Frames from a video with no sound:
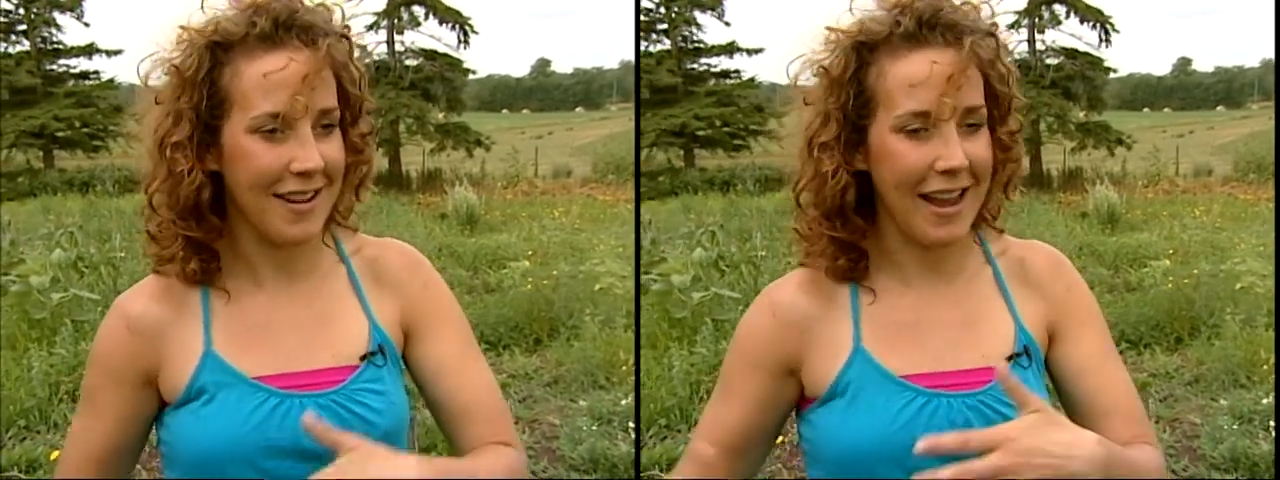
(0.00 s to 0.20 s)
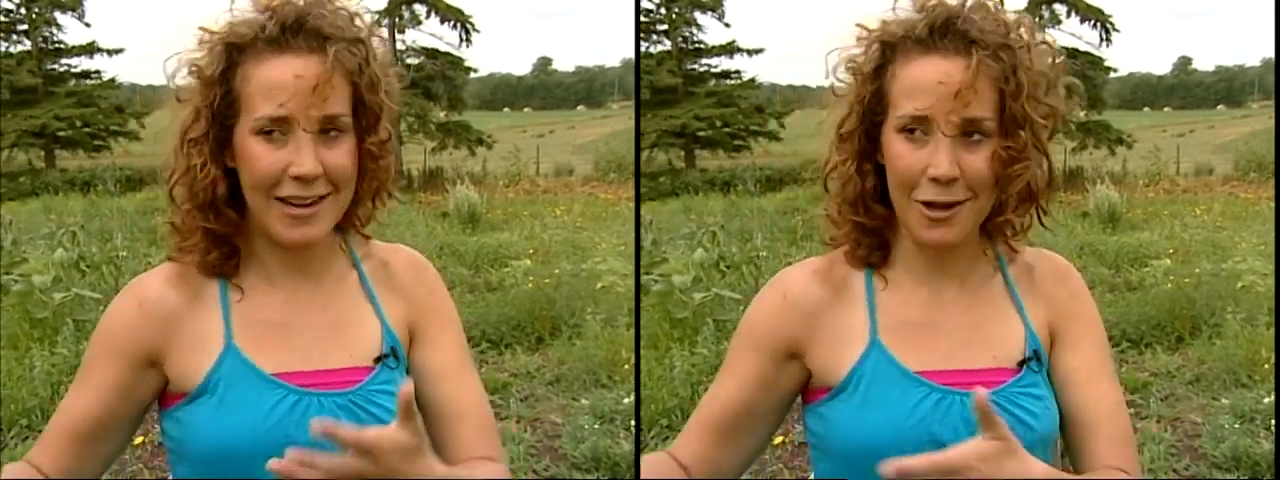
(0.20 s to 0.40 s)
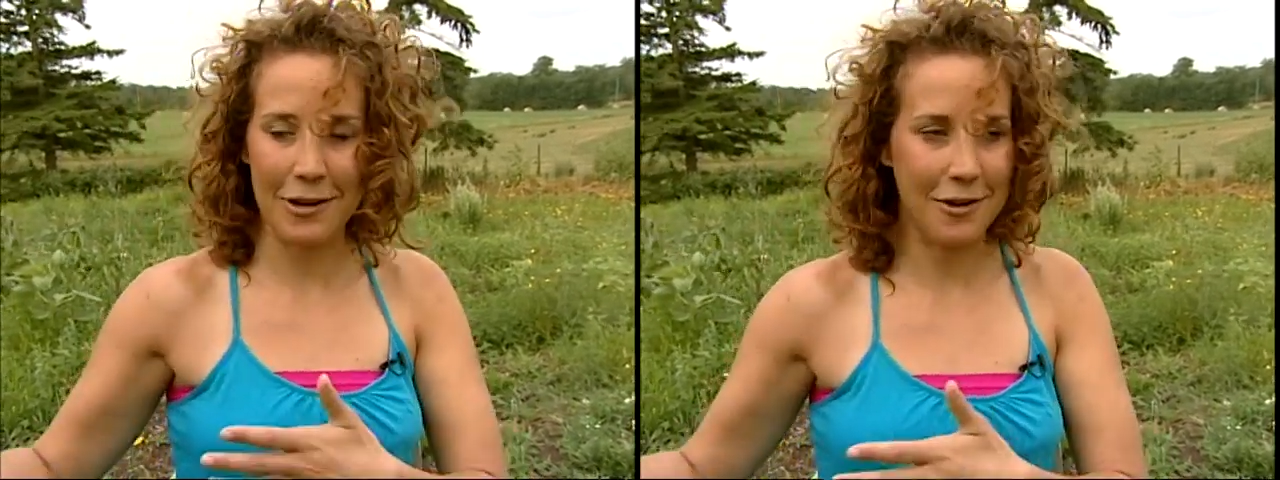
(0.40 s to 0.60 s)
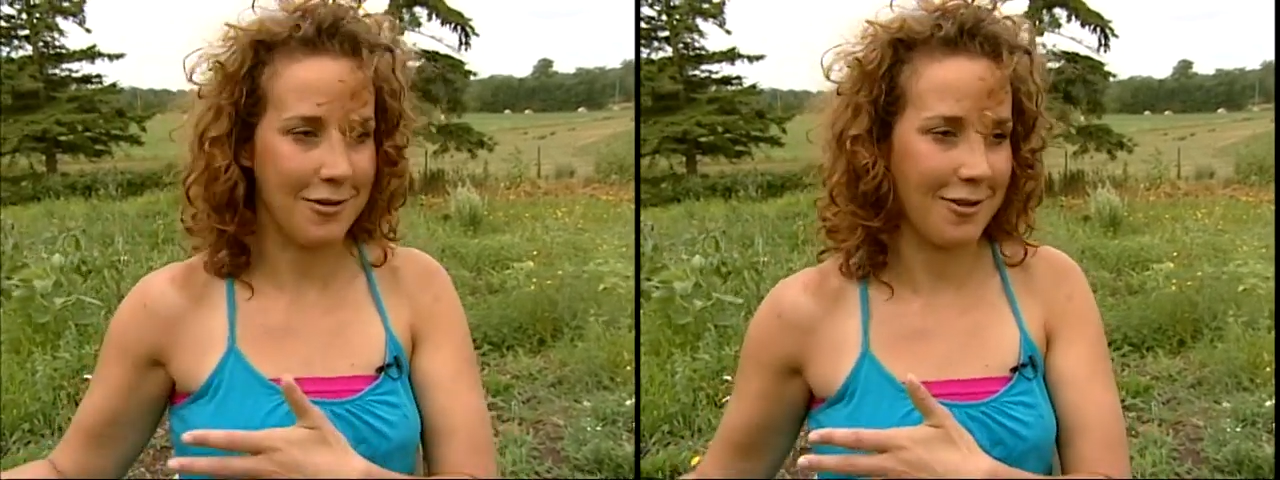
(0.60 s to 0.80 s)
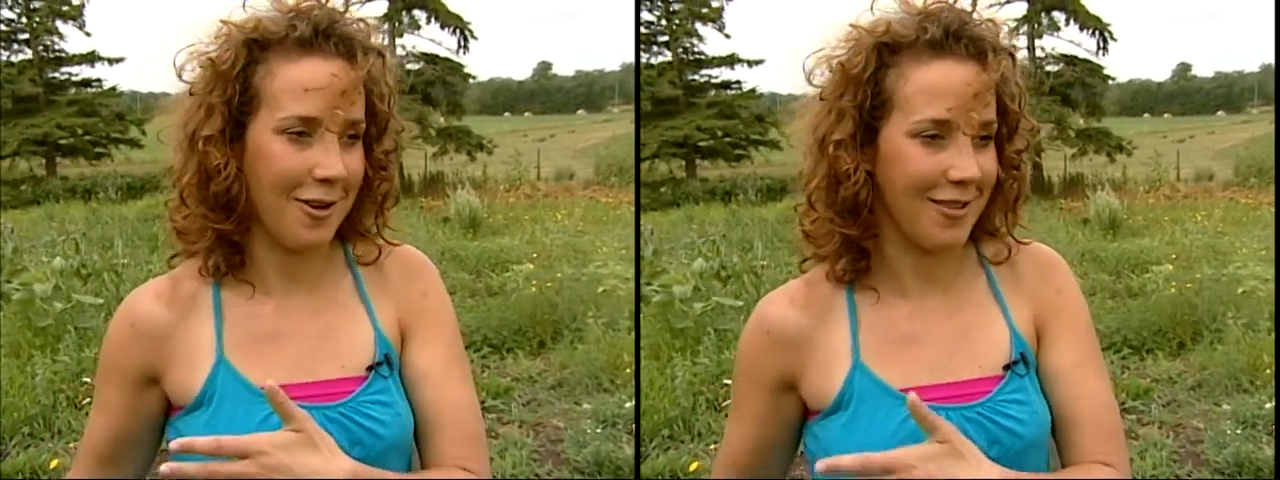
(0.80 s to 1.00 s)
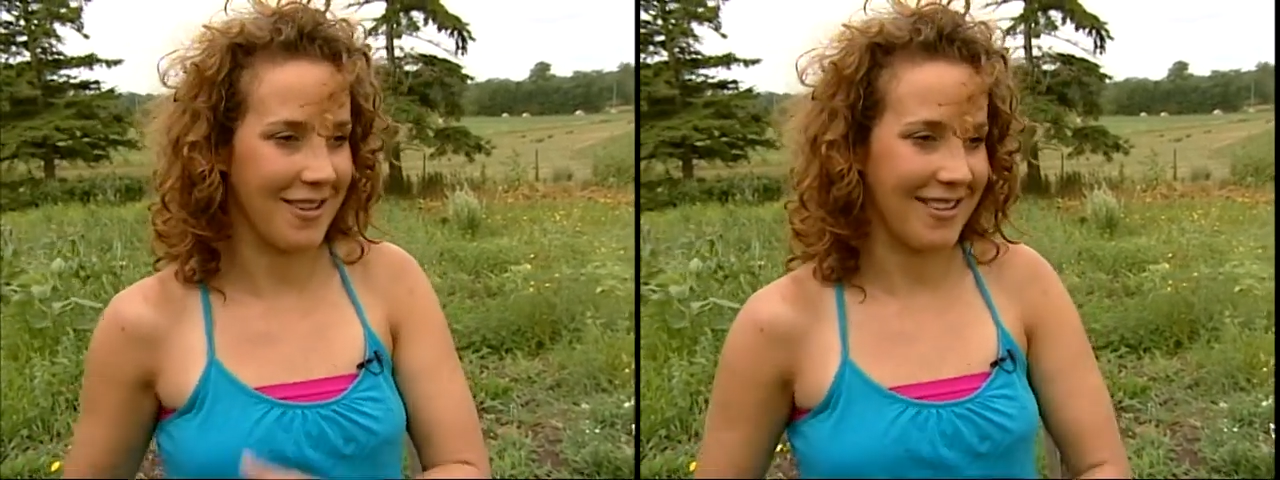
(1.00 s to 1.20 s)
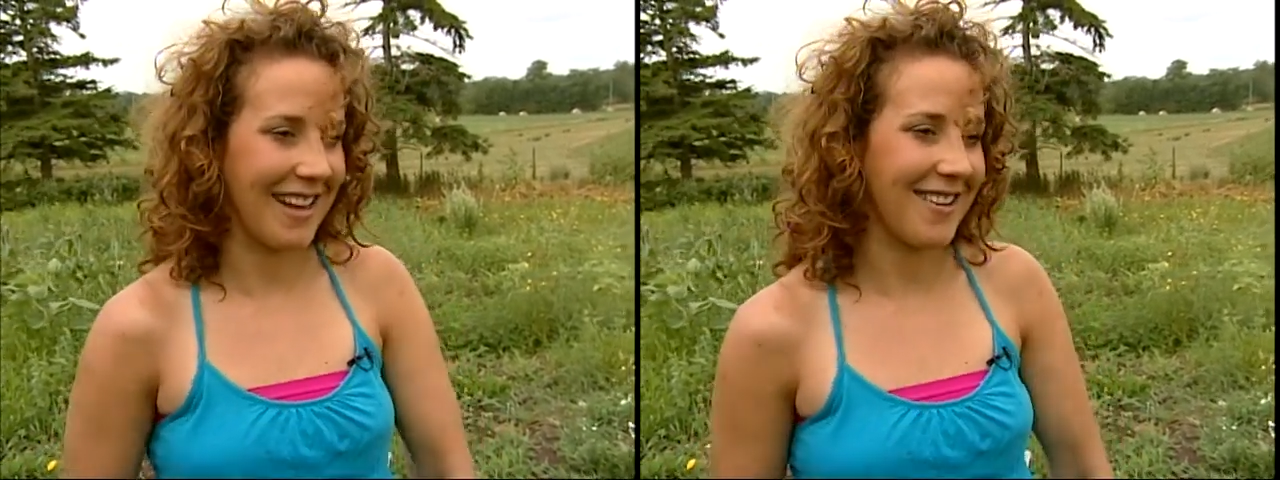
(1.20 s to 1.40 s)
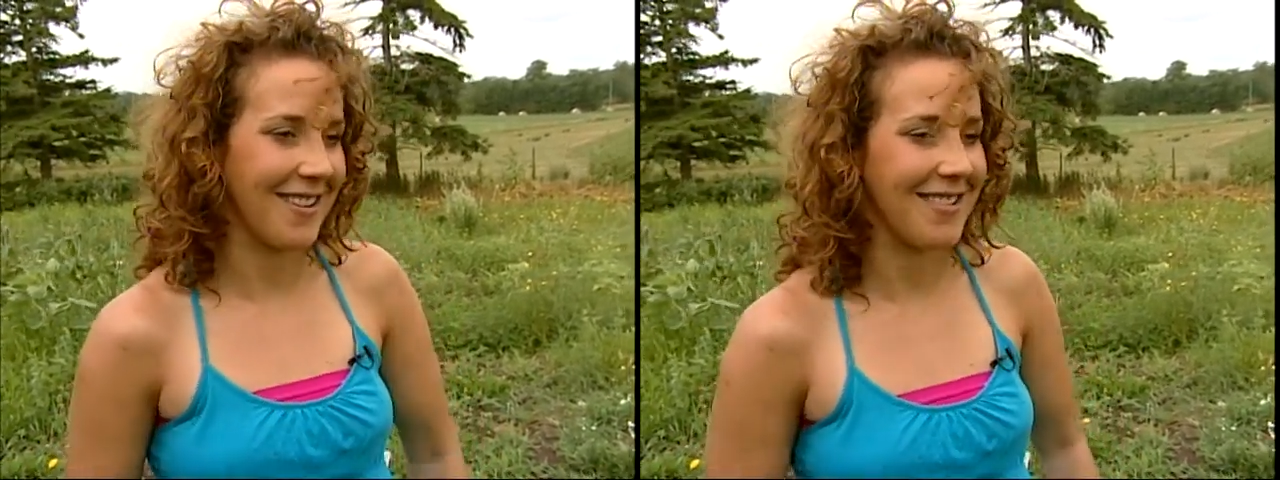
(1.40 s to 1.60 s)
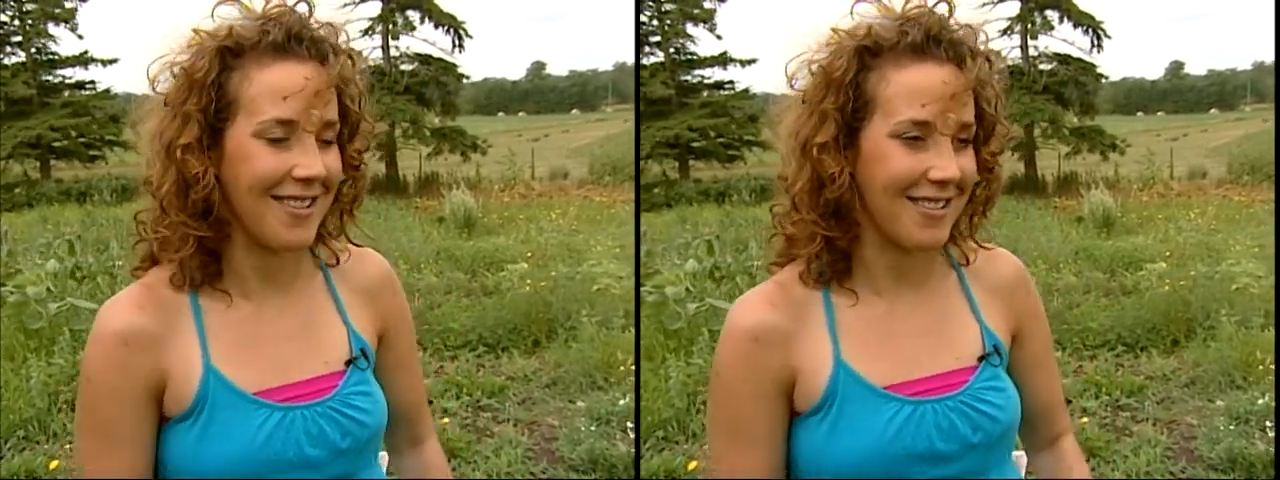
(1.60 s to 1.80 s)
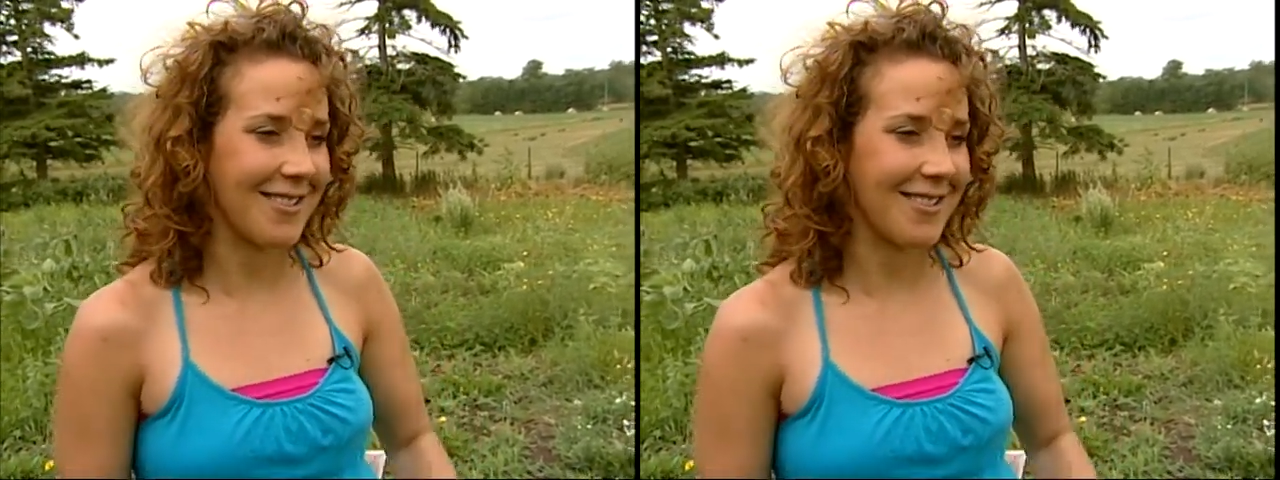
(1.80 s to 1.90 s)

hang out here in the garden, that kind of thing.